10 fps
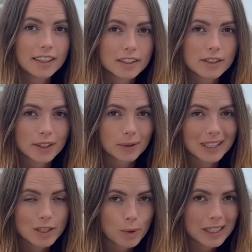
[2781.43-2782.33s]
so
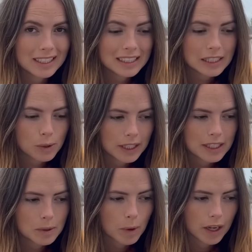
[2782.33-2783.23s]
in
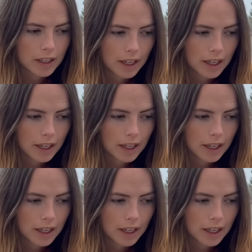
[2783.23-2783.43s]
2021,